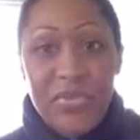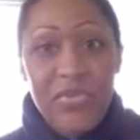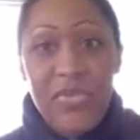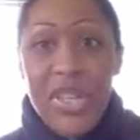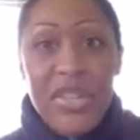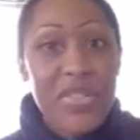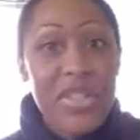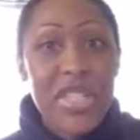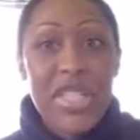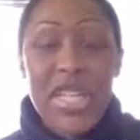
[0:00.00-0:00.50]

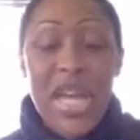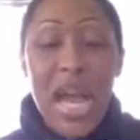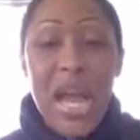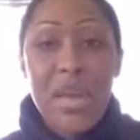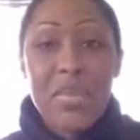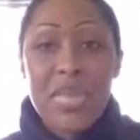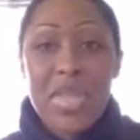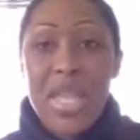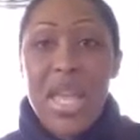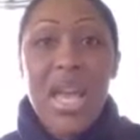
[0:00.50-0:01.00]
50
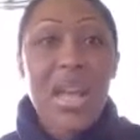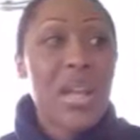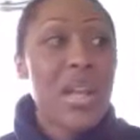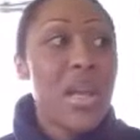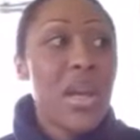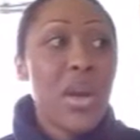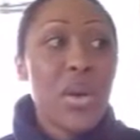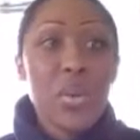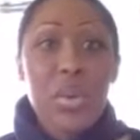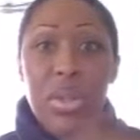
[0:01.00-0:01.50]
times that
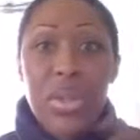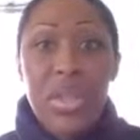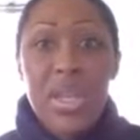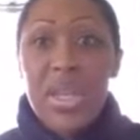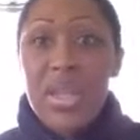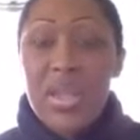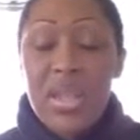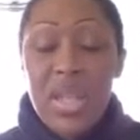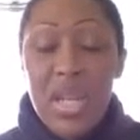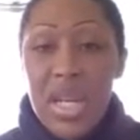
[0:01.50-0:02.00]

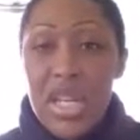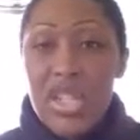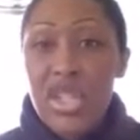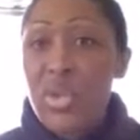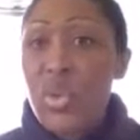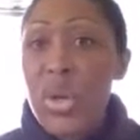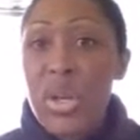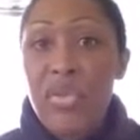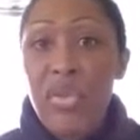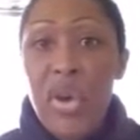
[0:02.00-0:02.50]
within the next
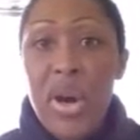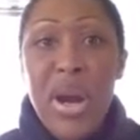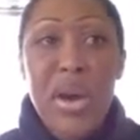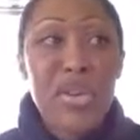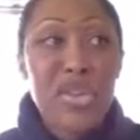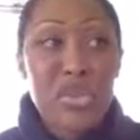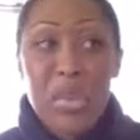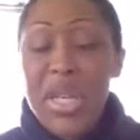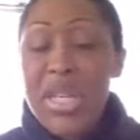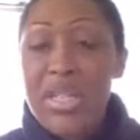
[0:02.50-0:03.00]
24
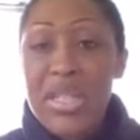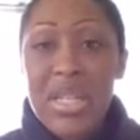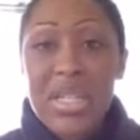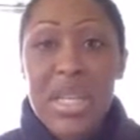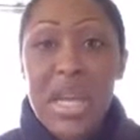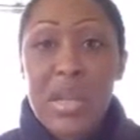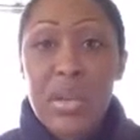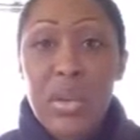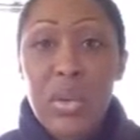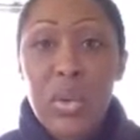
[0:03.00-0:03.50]
hours, because
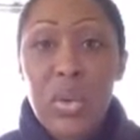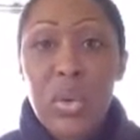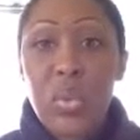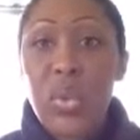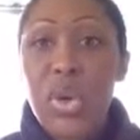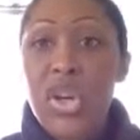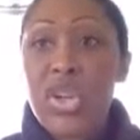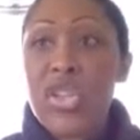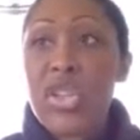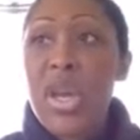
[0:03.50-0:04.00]
that's how the Lord
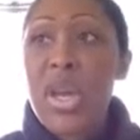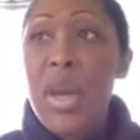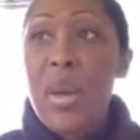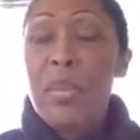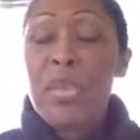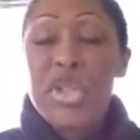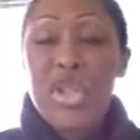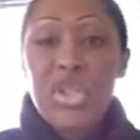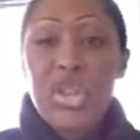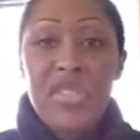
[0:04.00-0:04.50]
works.
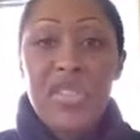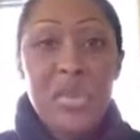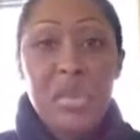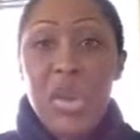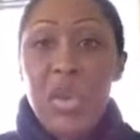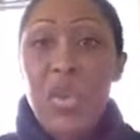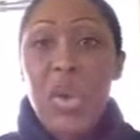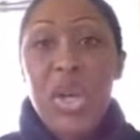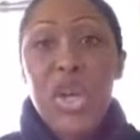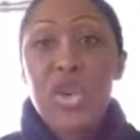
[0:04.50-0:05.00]
But you have to
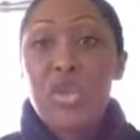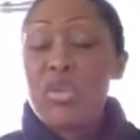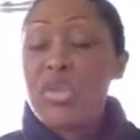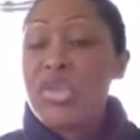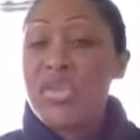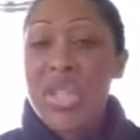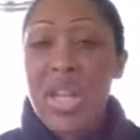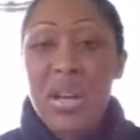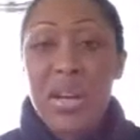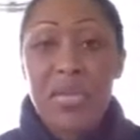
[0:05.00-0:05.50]
be one who
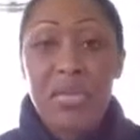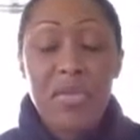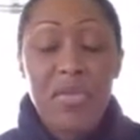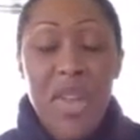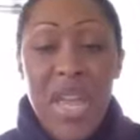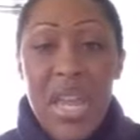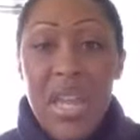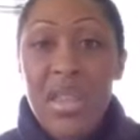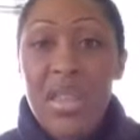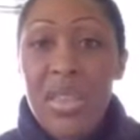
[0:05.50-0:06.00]
moves out on
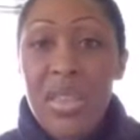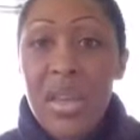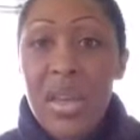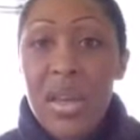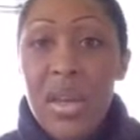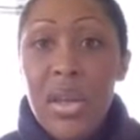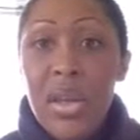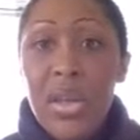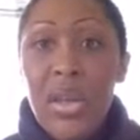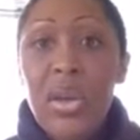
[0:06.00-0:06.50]
faith.
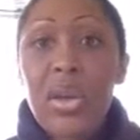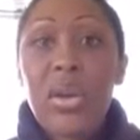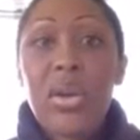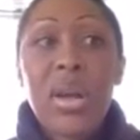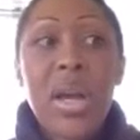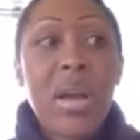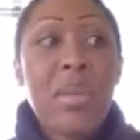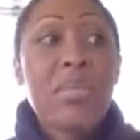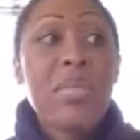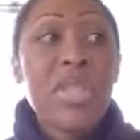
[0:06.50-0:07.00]

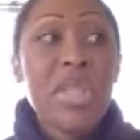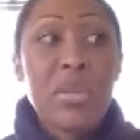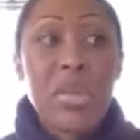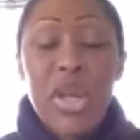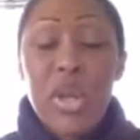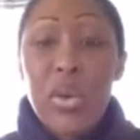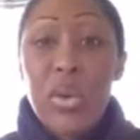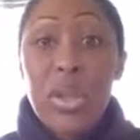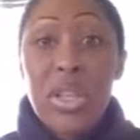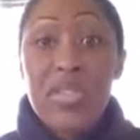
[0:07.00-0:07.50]
I'm
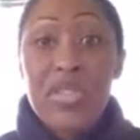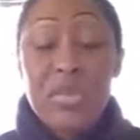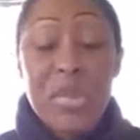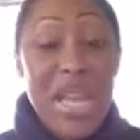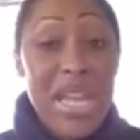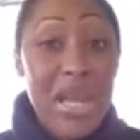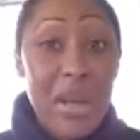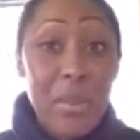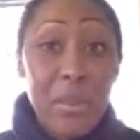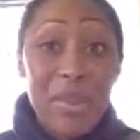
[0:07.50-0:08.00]
somebody who lives
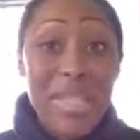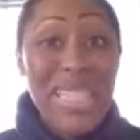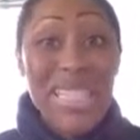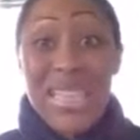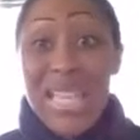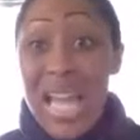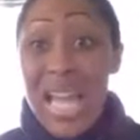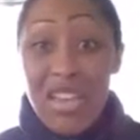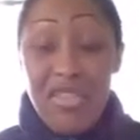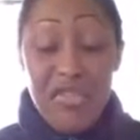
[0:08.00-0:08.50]
my complete
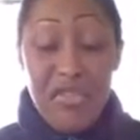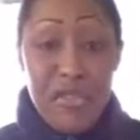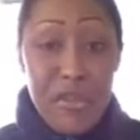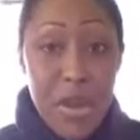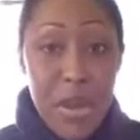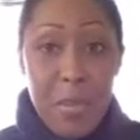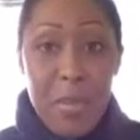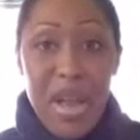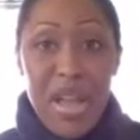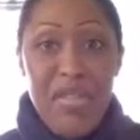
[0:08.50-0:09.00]
life
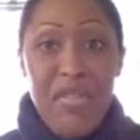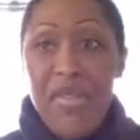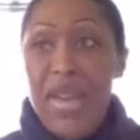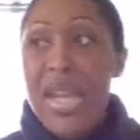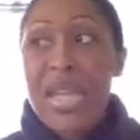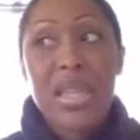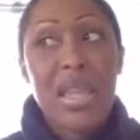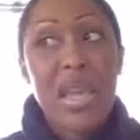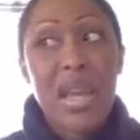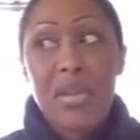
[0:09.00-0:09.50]
by
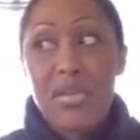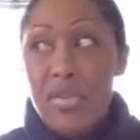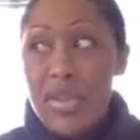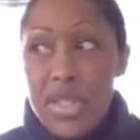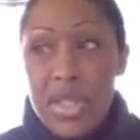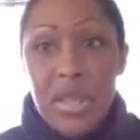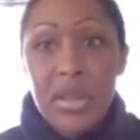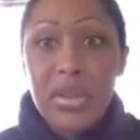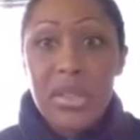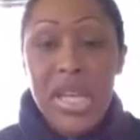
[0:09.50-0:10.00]
faith every
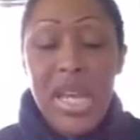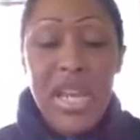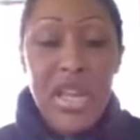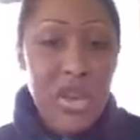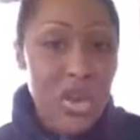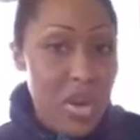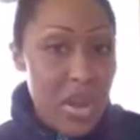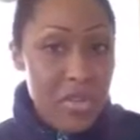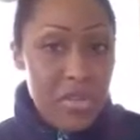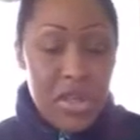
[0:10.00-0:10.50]
single day.
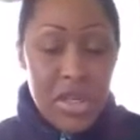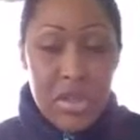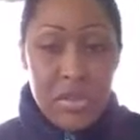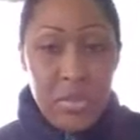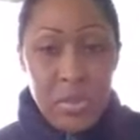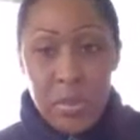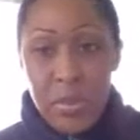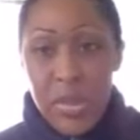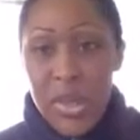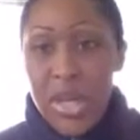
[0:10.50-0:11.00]
Every
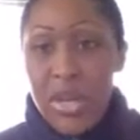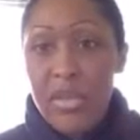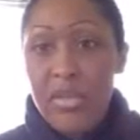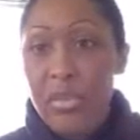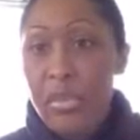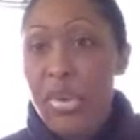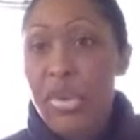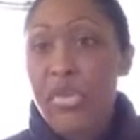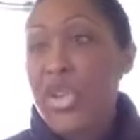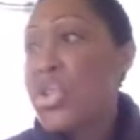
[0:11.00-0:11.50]
bit
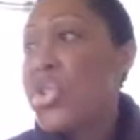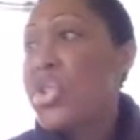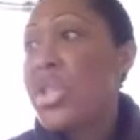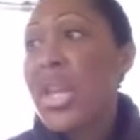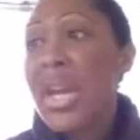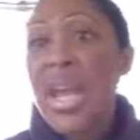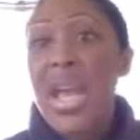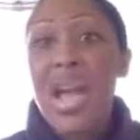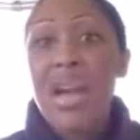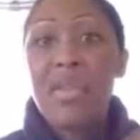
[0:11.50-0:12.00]
of provision
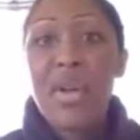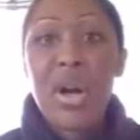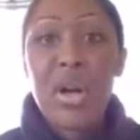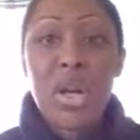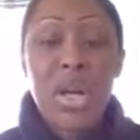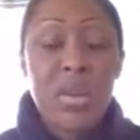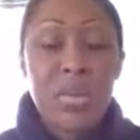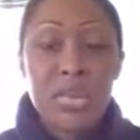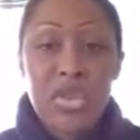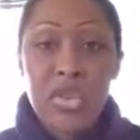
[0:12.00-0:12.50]
that I have all
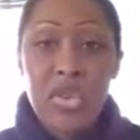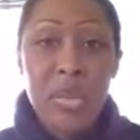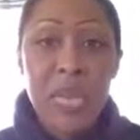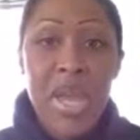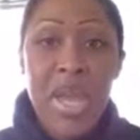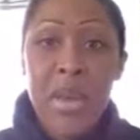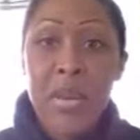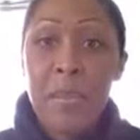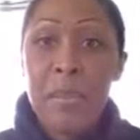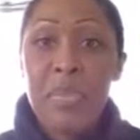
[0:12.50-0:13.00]
comes from
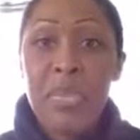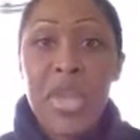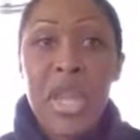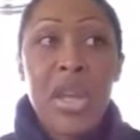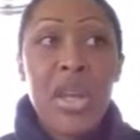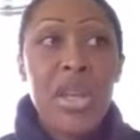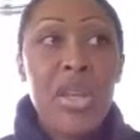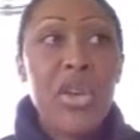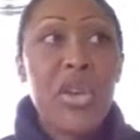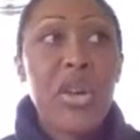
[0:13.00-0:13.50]
him.
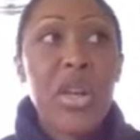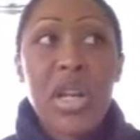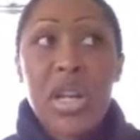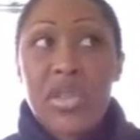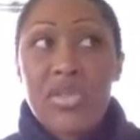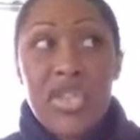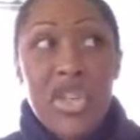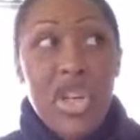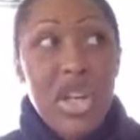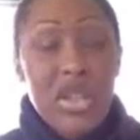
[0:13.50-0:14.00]
And
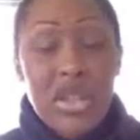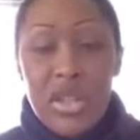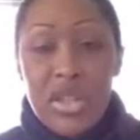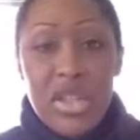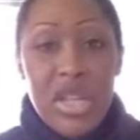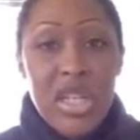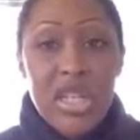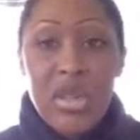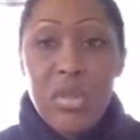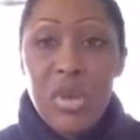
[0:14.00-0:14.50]
I've shared this
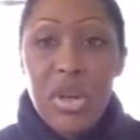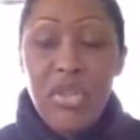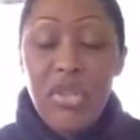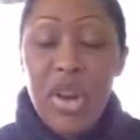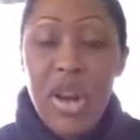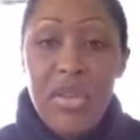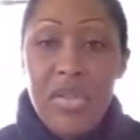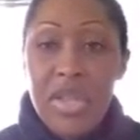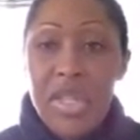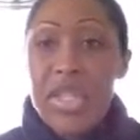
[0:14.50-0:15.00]
testimony
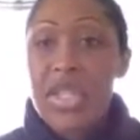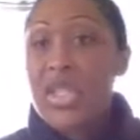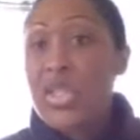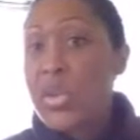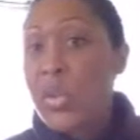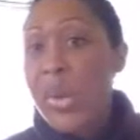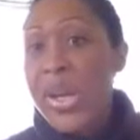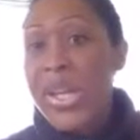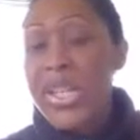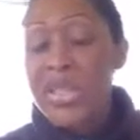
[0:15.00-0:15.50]
forever. This is
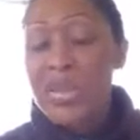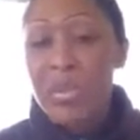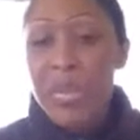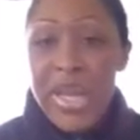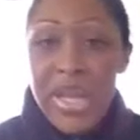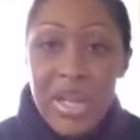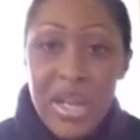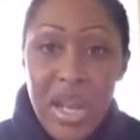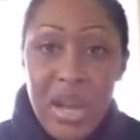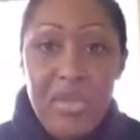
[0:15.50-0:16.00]
the way it's
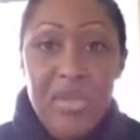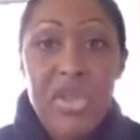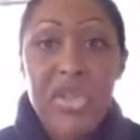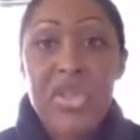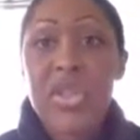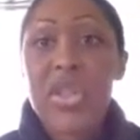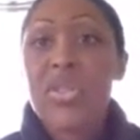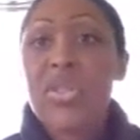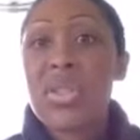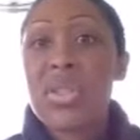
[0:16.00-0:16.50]
been ever
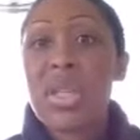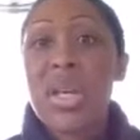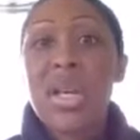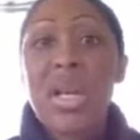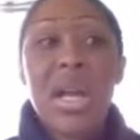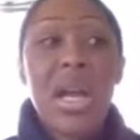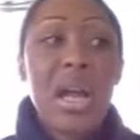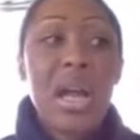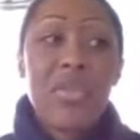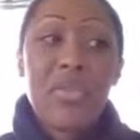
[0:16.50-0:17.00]
since
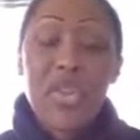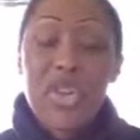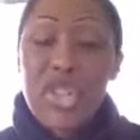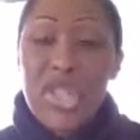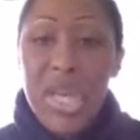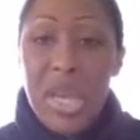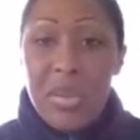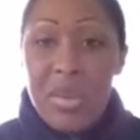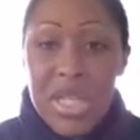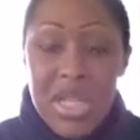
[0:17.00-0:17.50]
I first
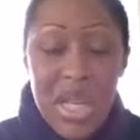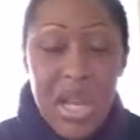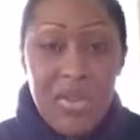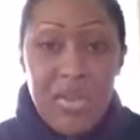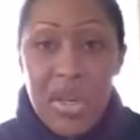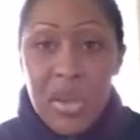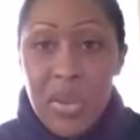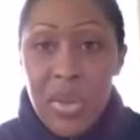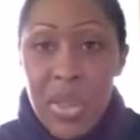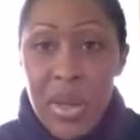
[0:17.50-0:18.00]
came into
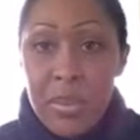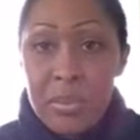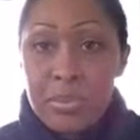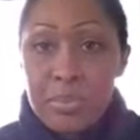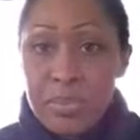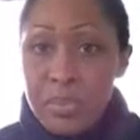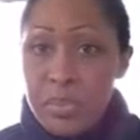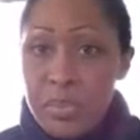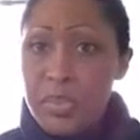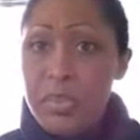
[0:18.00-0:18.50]
covenant with him.
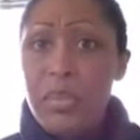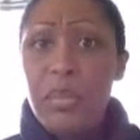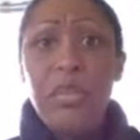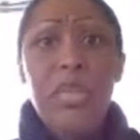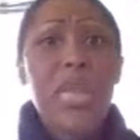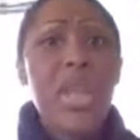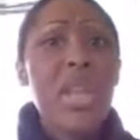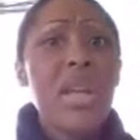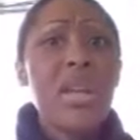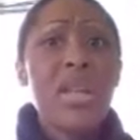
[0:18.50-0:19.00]

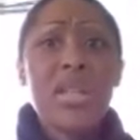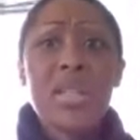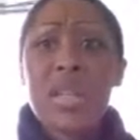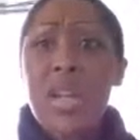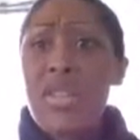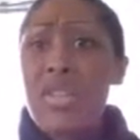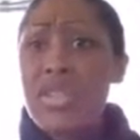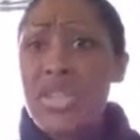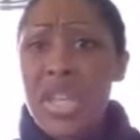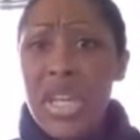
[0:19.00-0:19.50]
That's
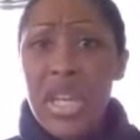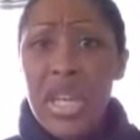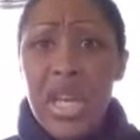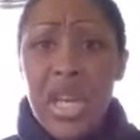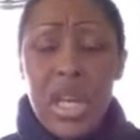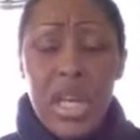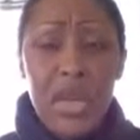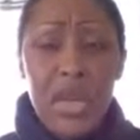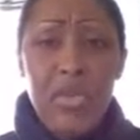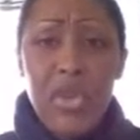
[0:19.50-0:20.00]
another thing.
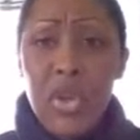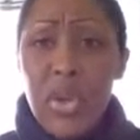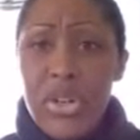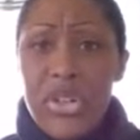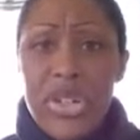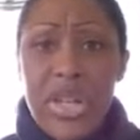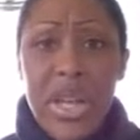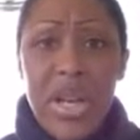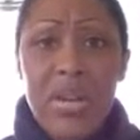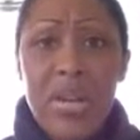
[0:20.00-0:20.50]
If you
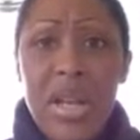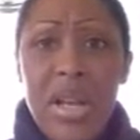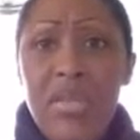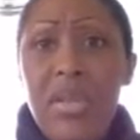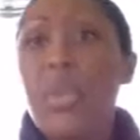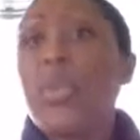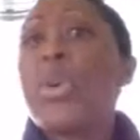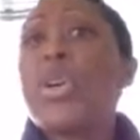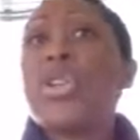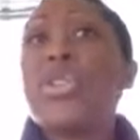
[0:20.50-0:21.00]
understand how
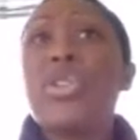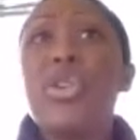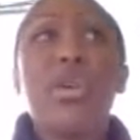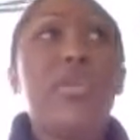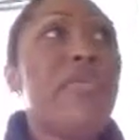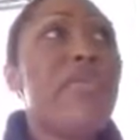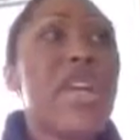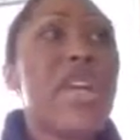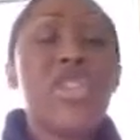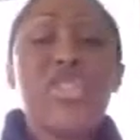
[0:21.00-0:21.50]
covenant works, your
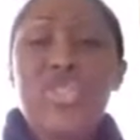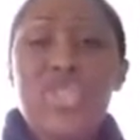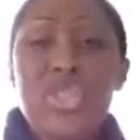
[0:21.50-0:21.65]
faith